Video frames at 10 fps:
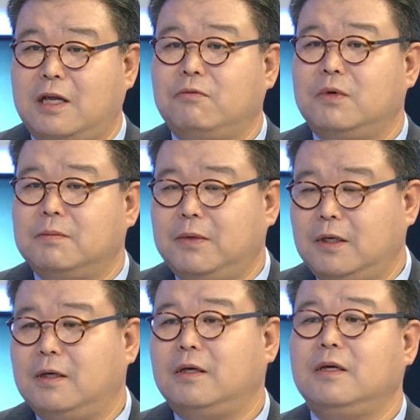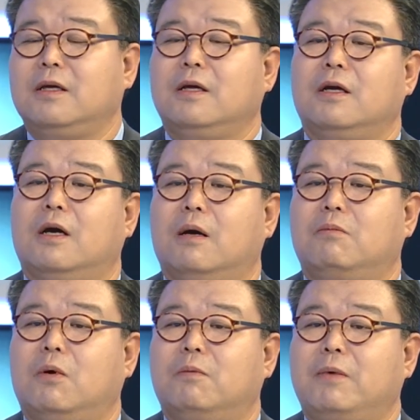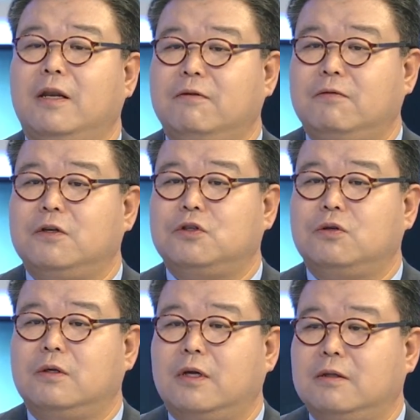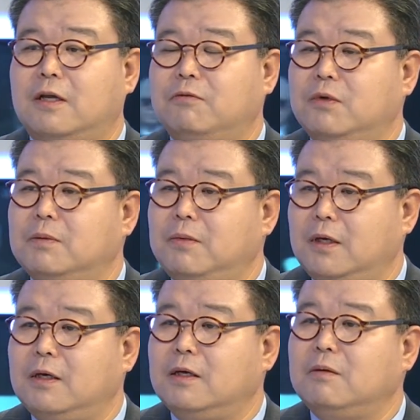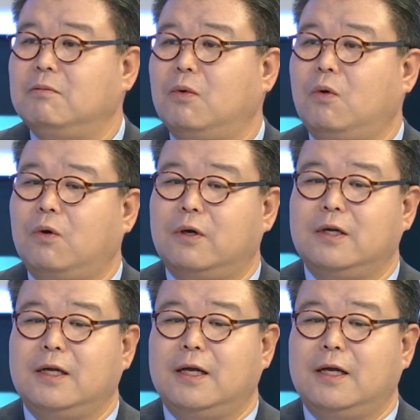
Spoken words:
That will be more beneficial, and that will be more